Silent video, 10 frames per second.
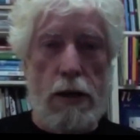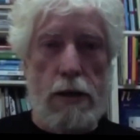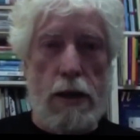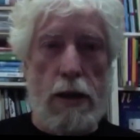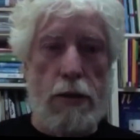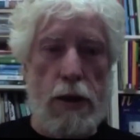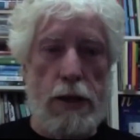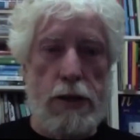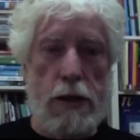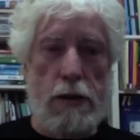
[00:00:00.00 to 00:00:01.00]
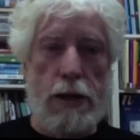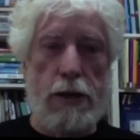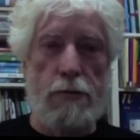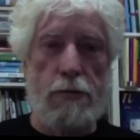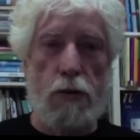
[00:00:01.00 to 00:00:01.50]
in the
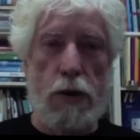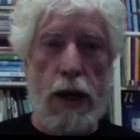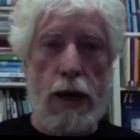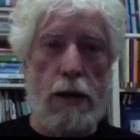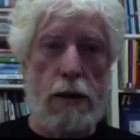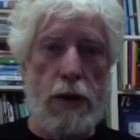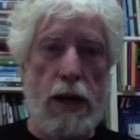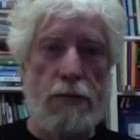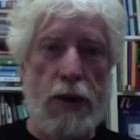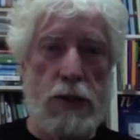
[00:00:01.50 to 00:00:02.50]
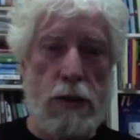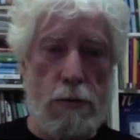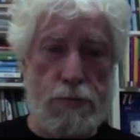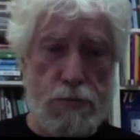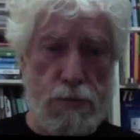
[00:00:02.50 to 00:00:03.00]
1848, in the
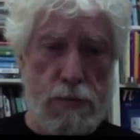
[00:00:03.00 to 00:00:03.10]
Manifesto,